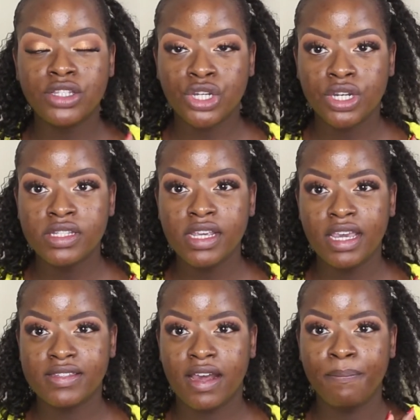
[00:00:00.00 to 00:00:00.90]
does
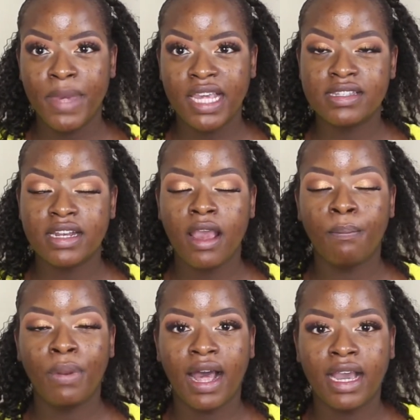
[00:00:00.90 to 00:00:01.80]
is that means that it
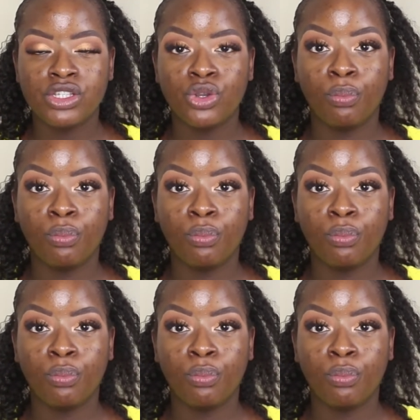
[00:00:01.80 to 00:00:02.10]
applies your